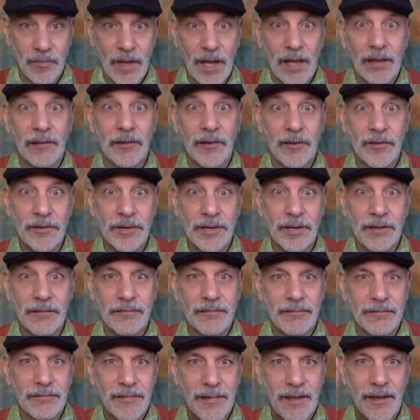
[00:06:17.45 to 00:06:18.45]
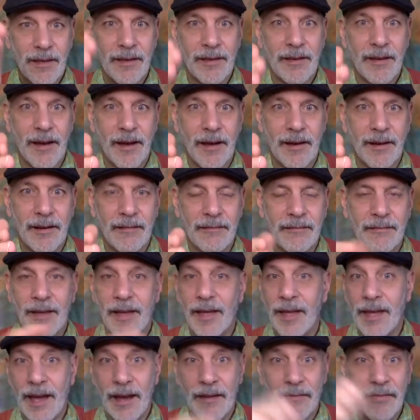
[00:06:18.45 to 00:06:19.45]
I learned it. I got it.
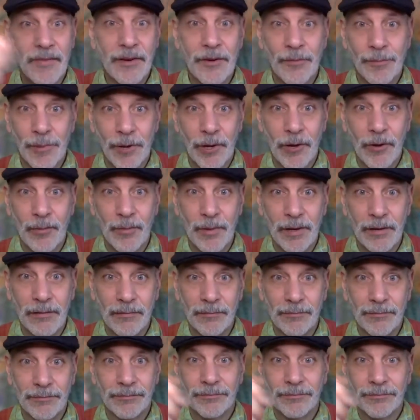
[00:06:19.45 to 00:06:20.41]
I have the diploma.